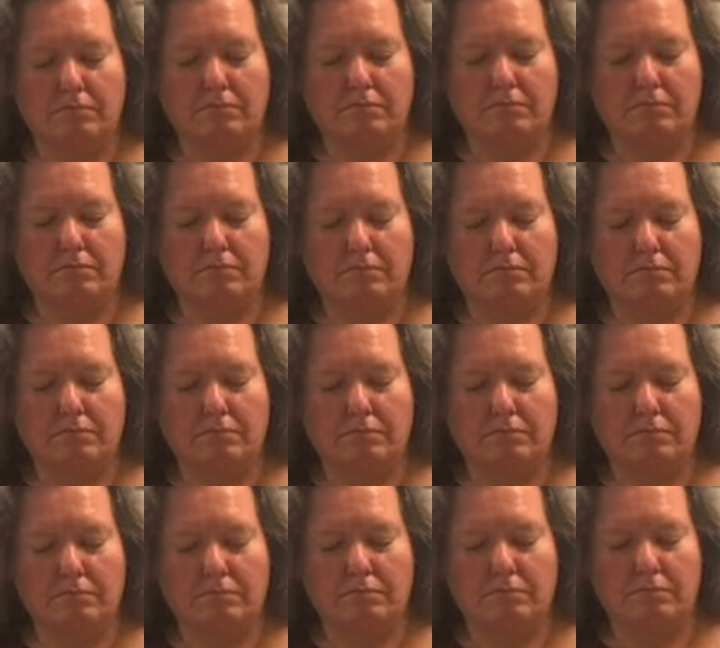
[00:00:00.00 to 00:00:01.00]

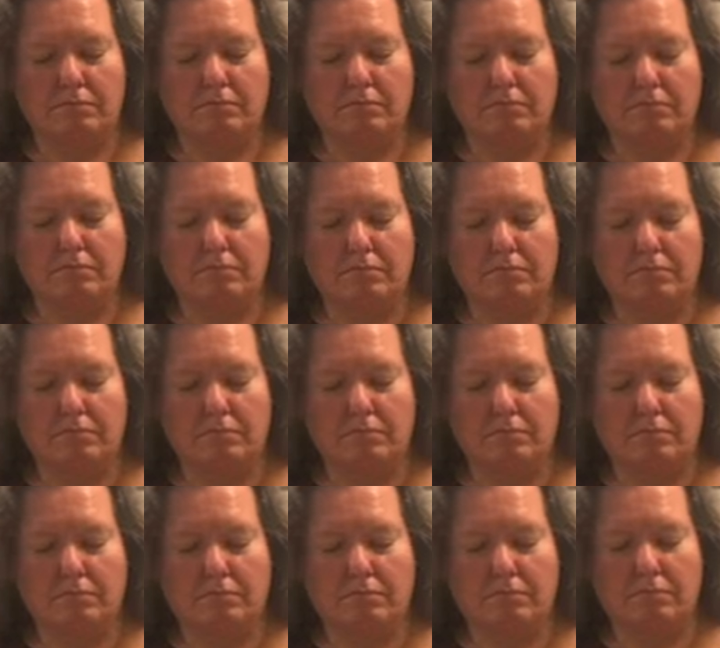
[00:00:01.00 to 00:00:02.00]

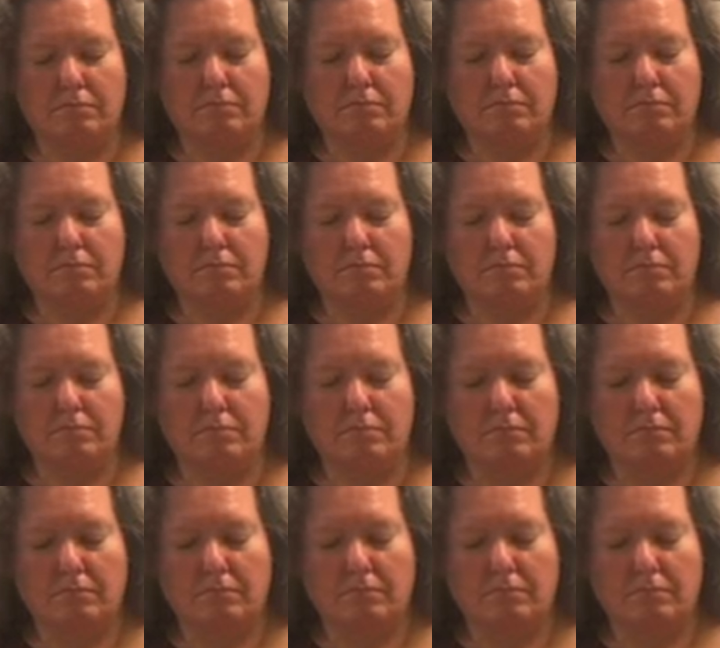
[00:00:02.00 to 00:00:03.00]

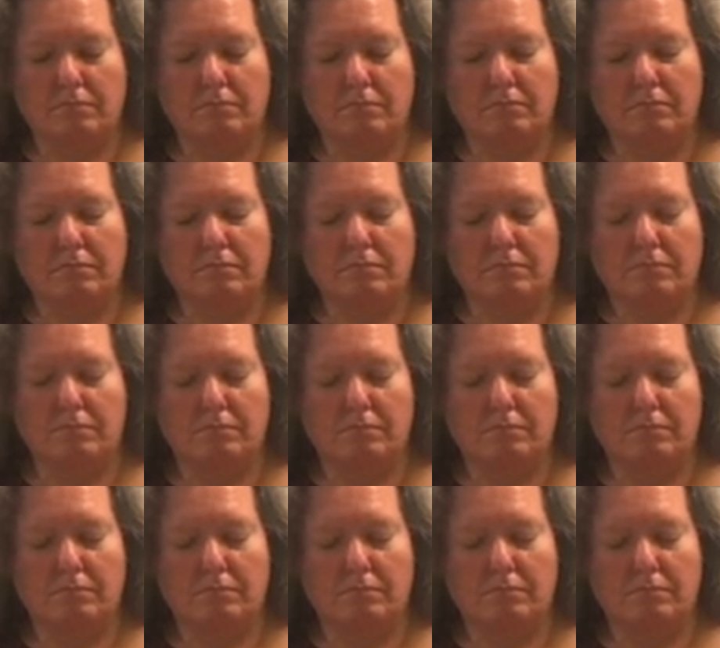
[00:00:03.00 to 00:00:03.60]
Nobody speaks.